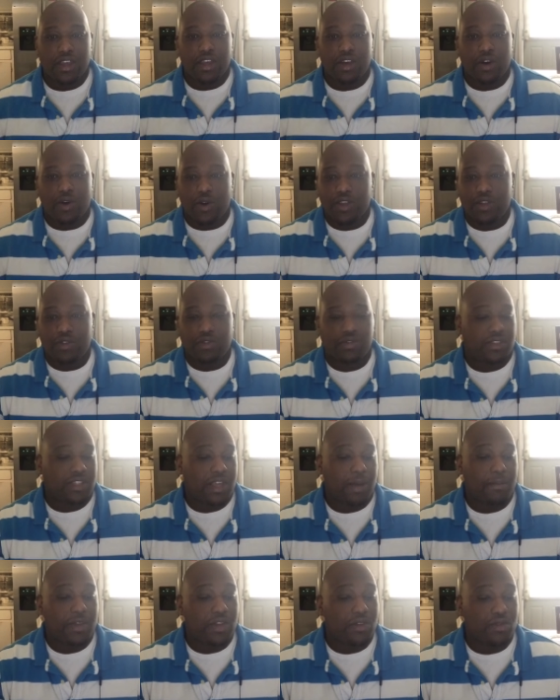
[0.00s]
or you
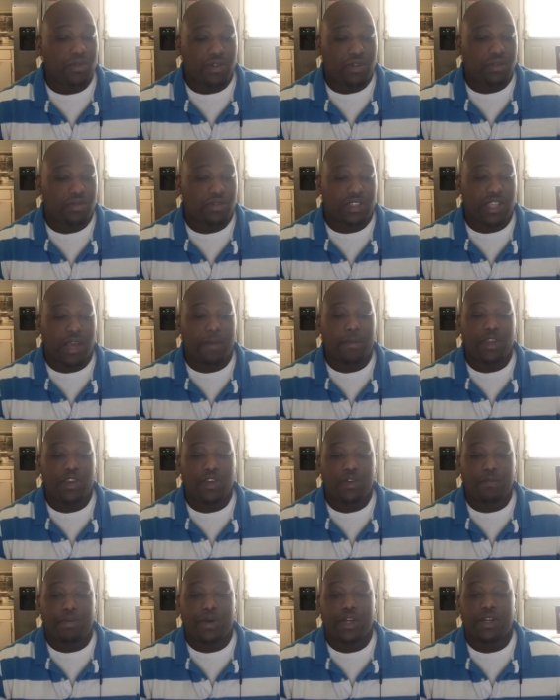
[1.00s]
some of you you some of
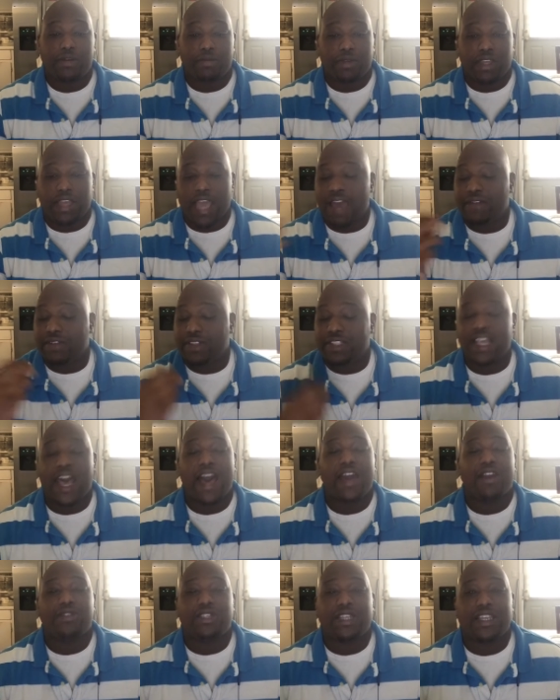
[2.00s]
you put gave a
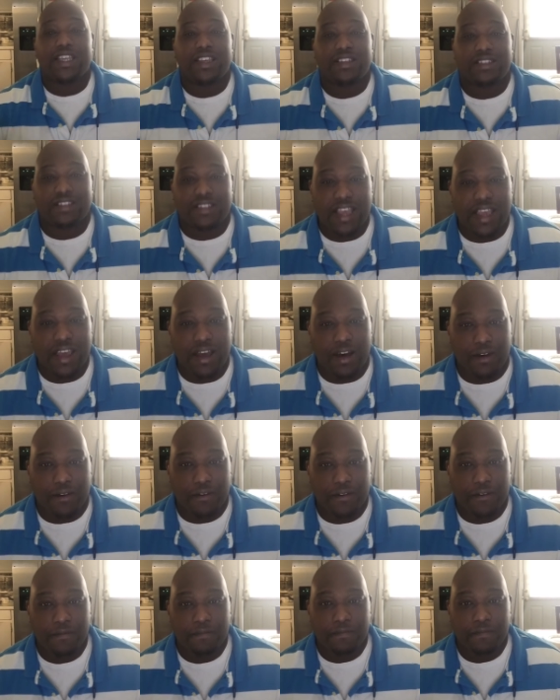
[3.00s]
title to yourself.